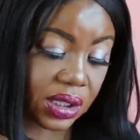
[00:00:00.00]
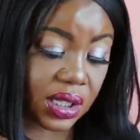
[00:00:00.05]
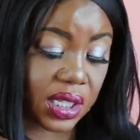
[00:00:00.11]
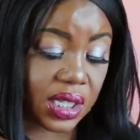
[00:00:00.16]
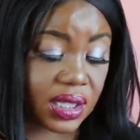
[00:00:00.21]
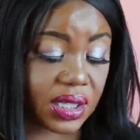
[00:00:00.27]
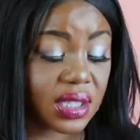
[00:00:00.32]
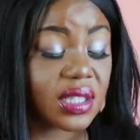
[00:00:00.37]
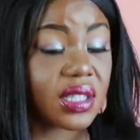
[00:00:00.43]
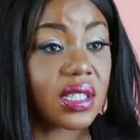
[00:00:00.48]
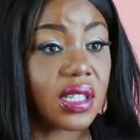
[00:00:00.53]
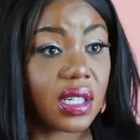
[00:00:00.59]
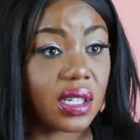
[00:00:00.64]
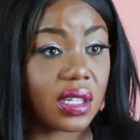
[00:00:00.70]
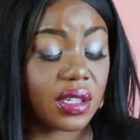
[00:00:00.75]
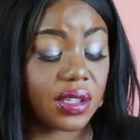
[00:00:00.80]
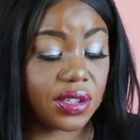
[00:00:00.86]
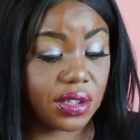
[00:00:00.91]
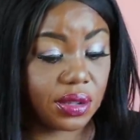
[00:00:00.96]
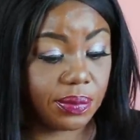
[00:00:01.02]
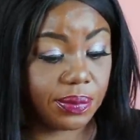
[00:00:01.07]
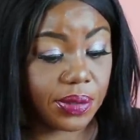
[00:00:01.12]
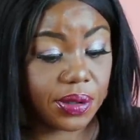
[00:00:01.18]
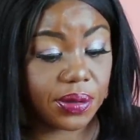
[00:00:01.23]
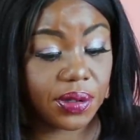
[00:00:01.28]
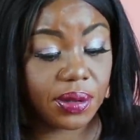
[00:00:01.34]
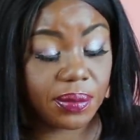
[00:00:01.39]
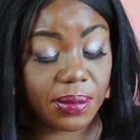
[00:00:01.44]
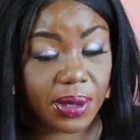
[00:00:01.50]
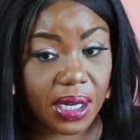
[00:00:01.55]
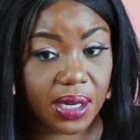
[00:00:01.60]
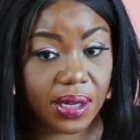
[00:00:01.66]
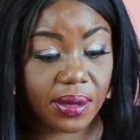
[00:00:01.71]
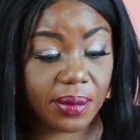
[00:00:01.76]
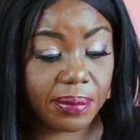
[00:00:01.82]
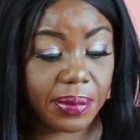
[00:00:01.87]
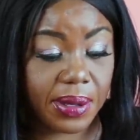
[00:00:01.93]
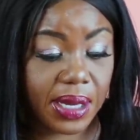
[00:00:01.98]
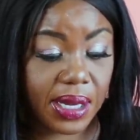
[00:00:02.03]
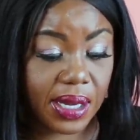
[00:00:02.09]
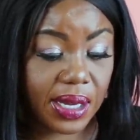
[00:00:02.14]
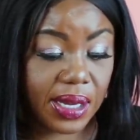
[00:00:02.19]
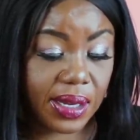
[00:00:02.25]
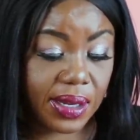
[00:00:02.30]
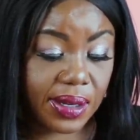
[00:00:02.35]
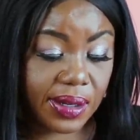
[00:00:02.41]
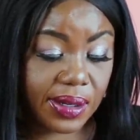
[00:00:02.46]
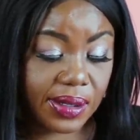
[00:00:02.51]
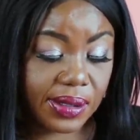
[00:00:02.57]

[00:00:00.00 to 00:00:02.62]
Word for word: This is the Ulta Beauty makeup bag.